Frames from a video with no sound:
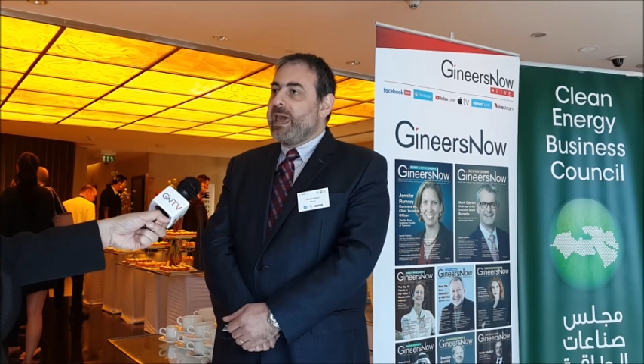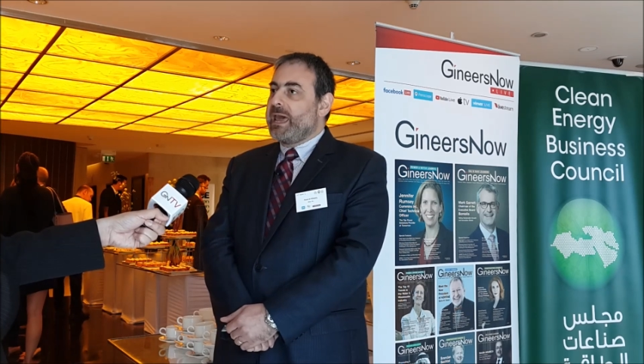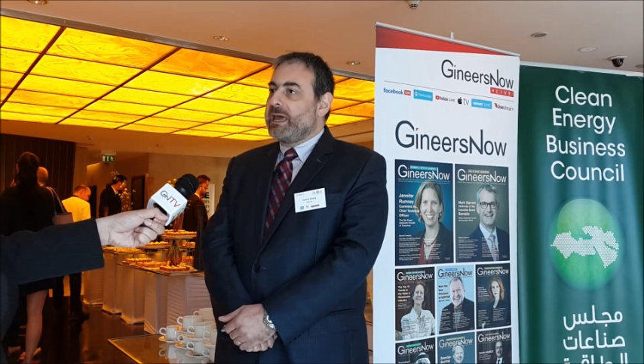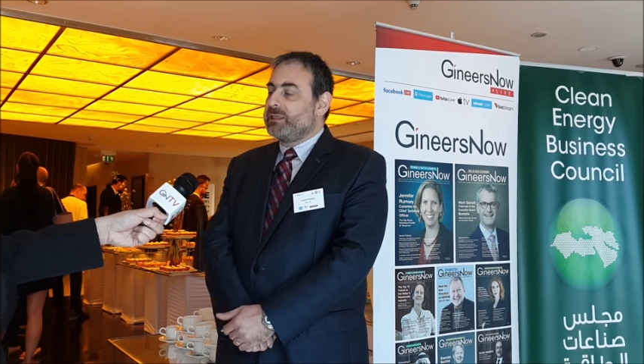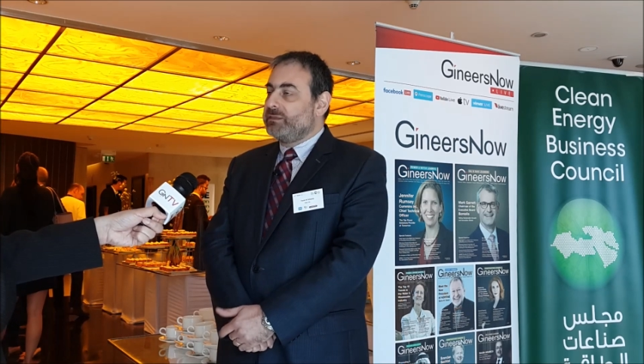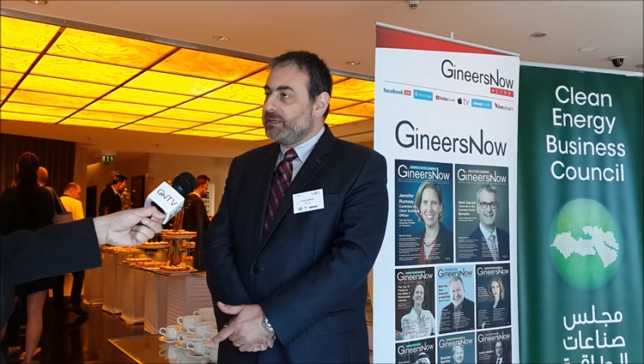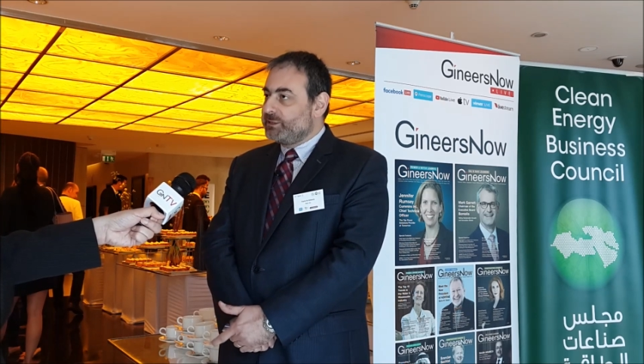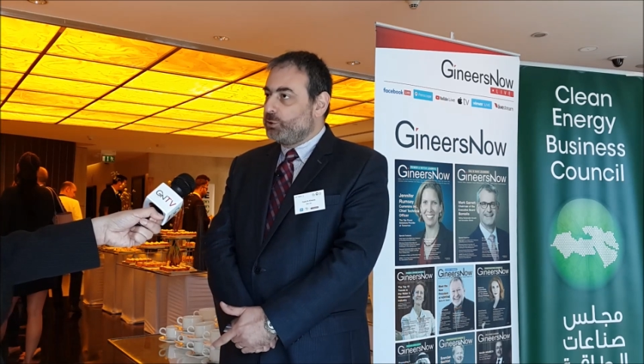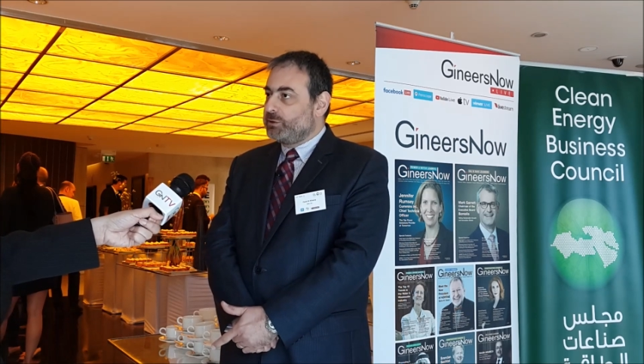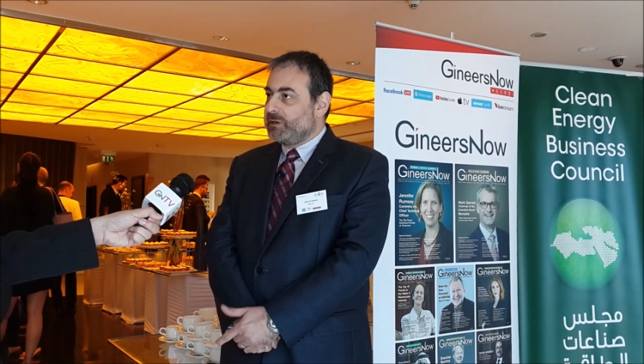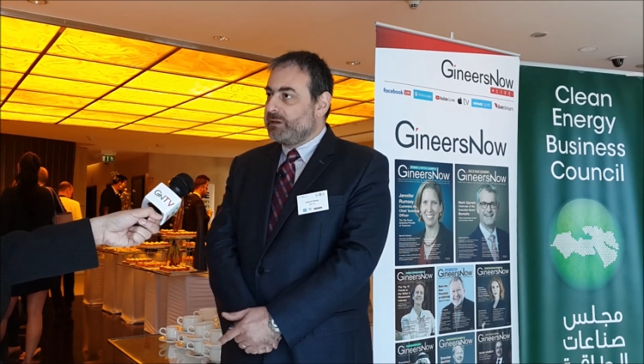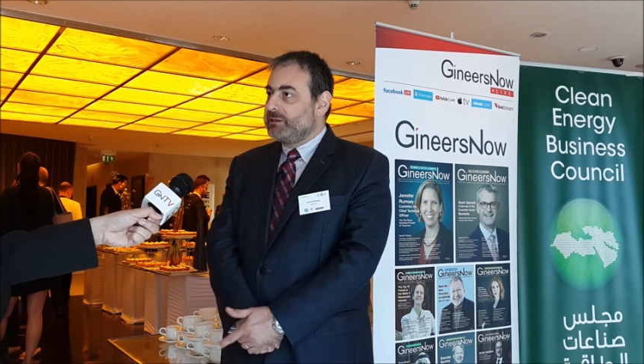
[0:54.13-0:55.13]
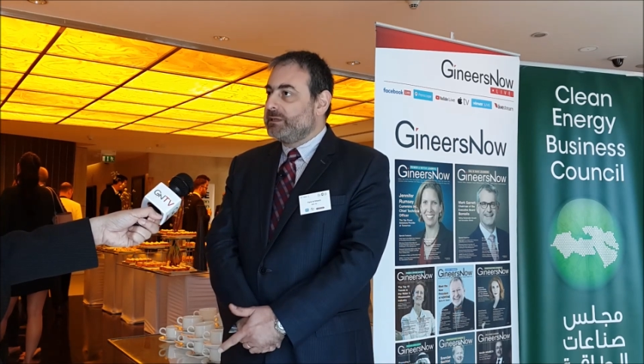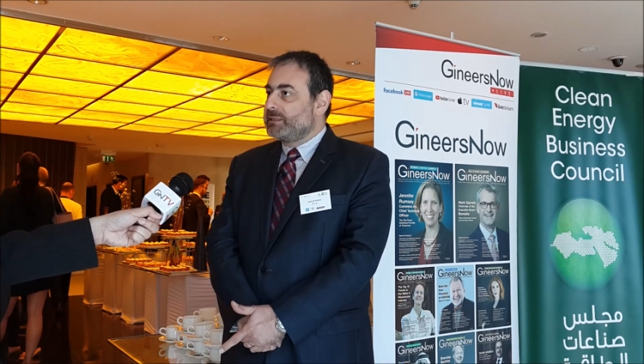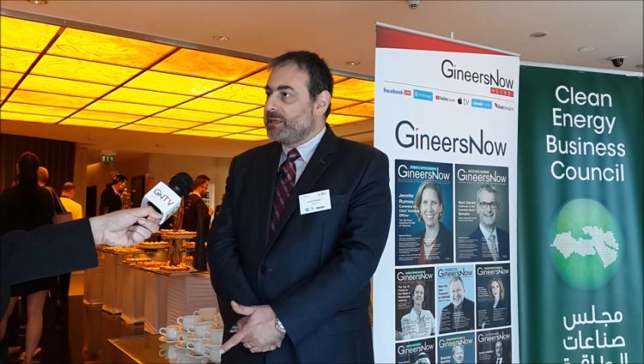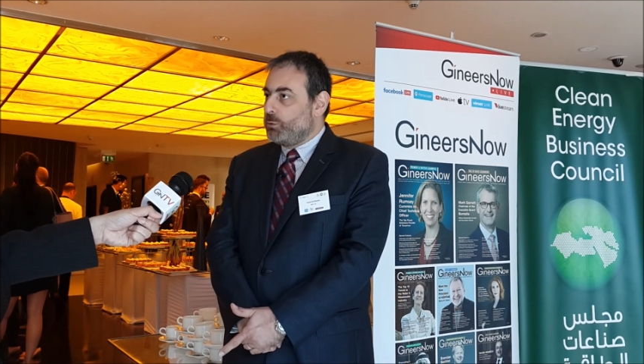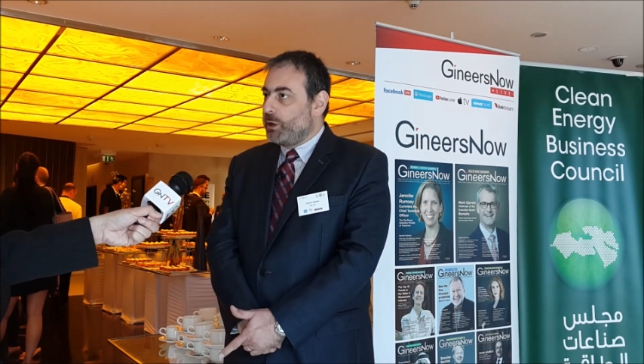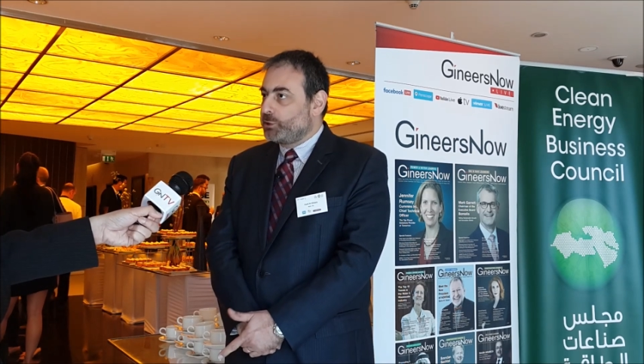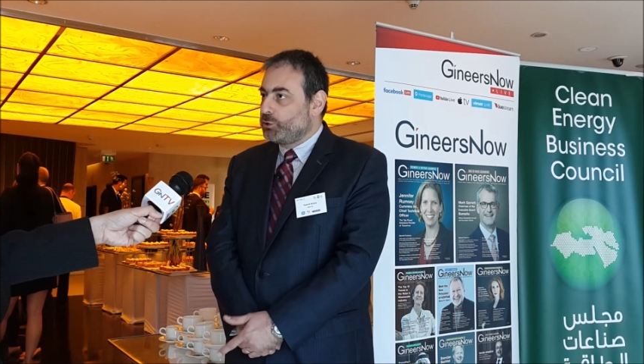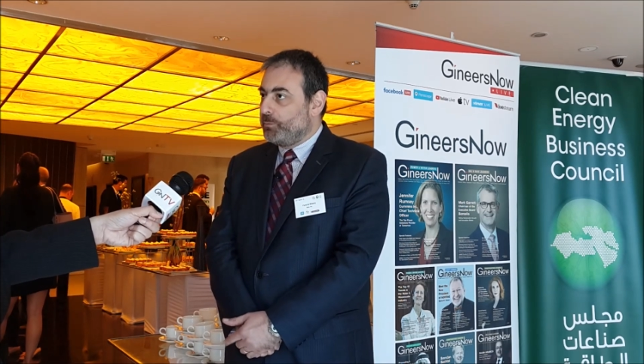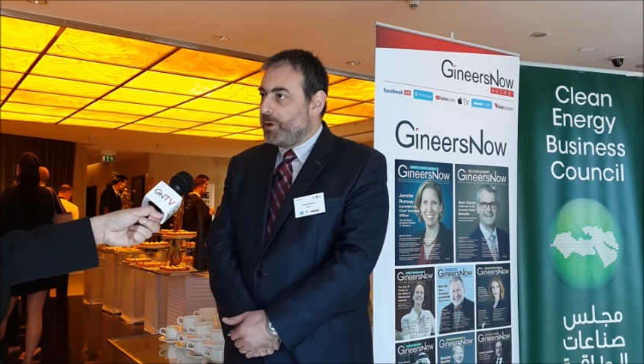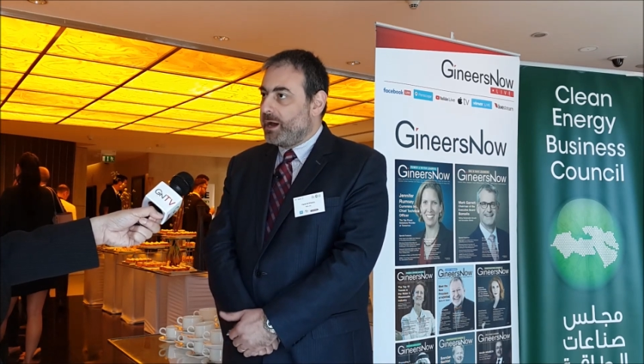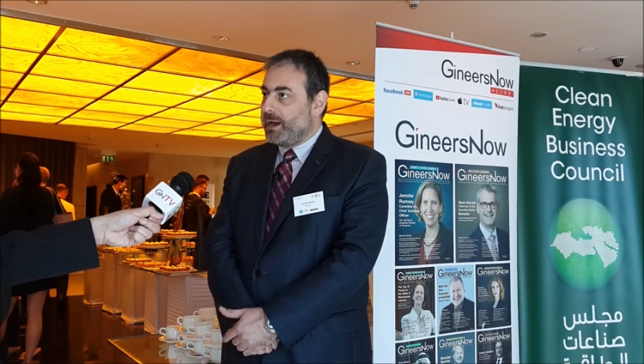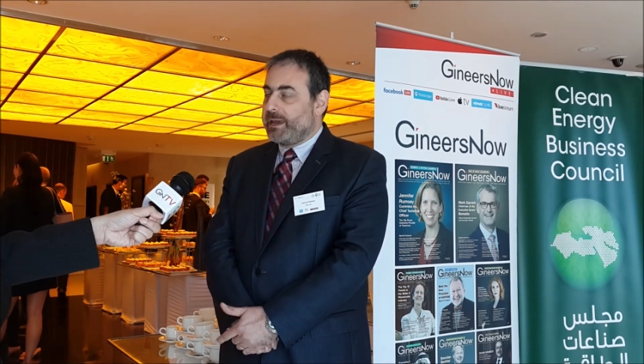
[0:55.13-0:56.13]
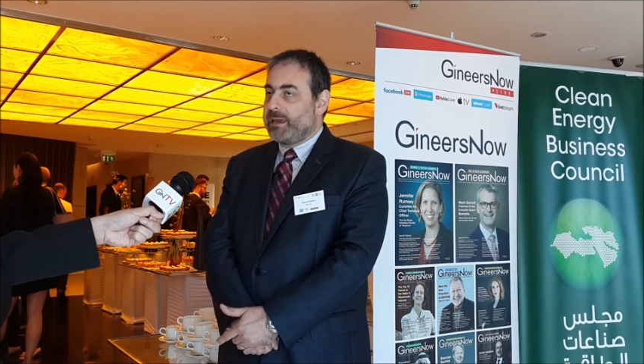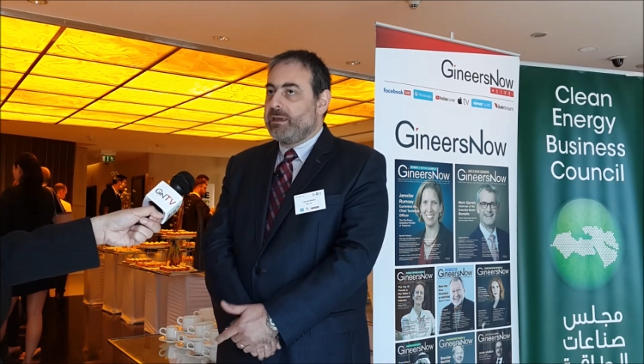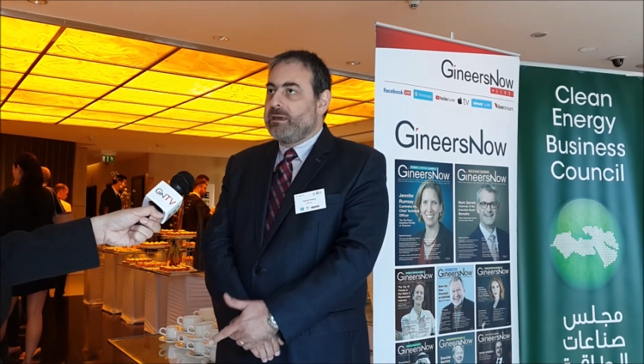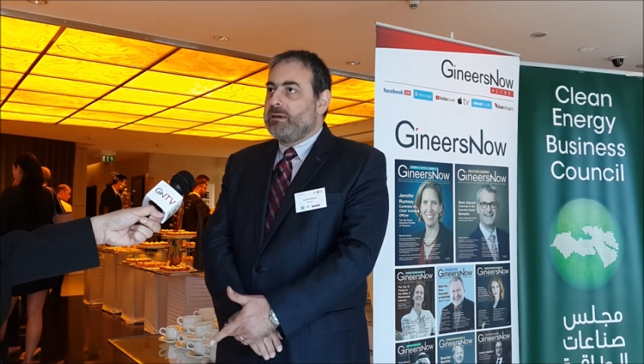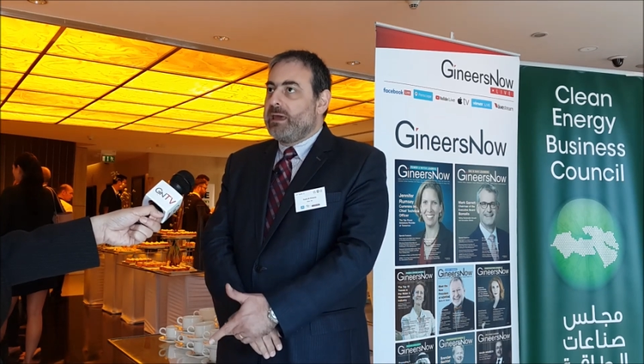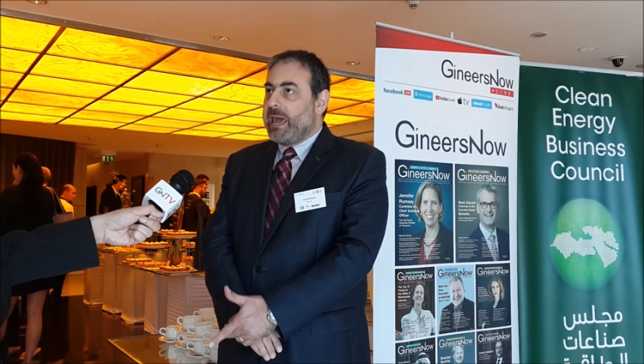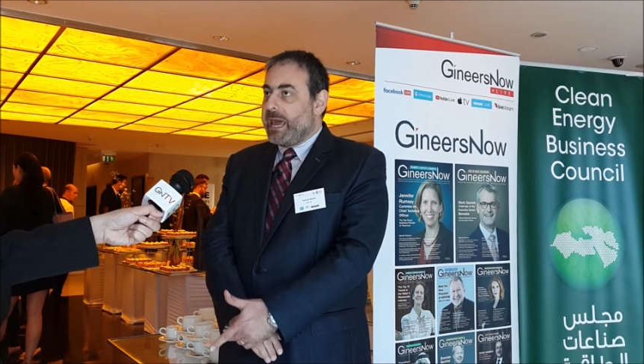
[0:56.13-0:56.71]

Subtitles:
And these utilities, they want to buy